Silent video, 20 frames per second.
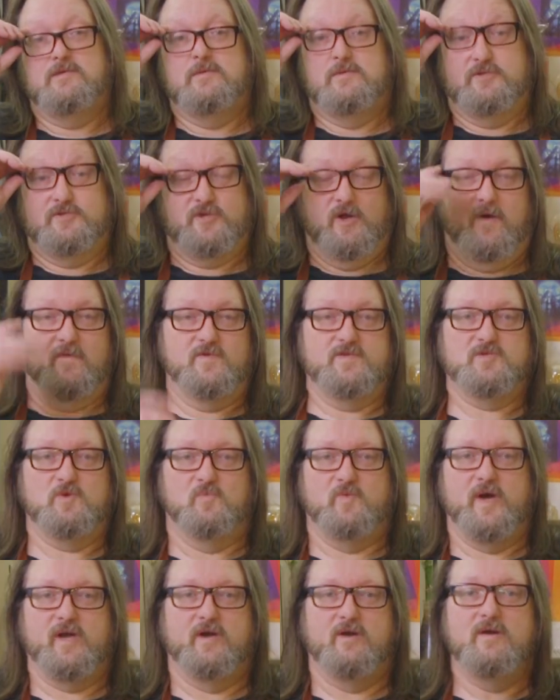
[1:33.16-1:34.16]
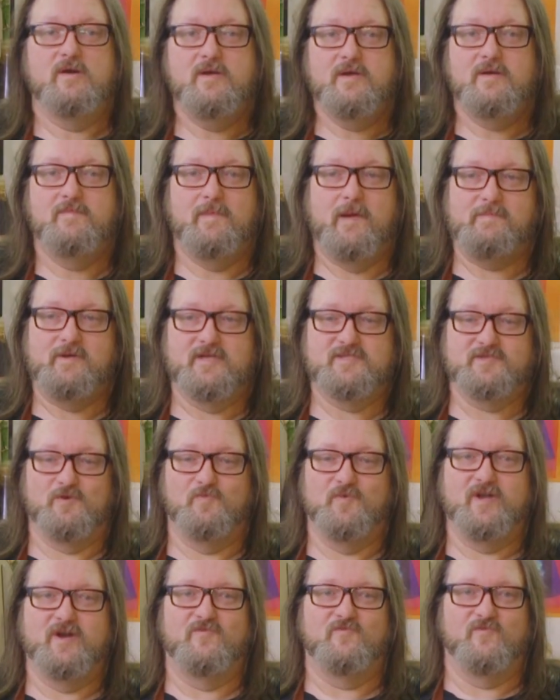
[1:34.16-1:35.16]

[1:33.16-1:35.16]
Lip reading: So if it's a winner, maybe it's a winner